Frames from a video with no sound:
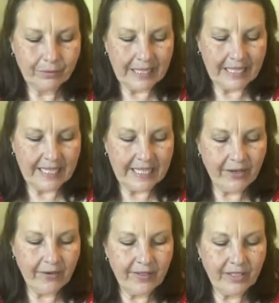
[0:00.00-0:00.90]
And
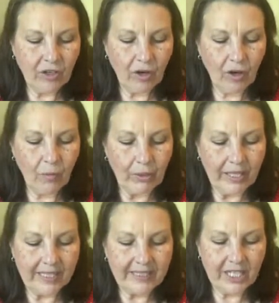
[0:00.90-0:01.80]
carry the calm
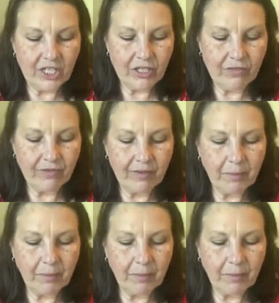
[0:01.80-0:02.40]
relaxation from